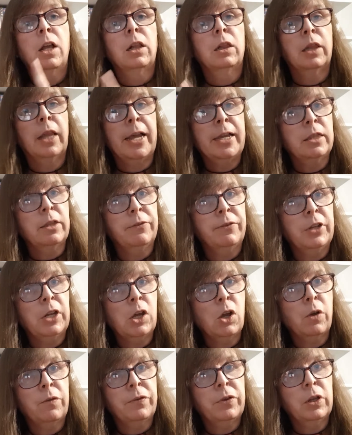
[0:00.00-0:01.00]
Like the
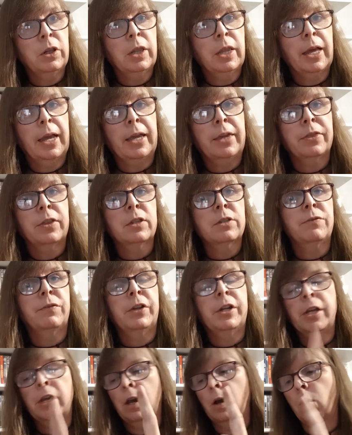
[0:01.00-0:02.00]
video if you like this
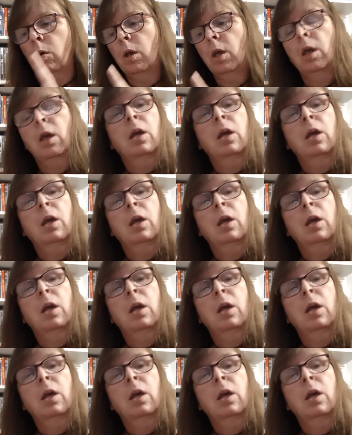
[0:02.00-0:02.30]
video.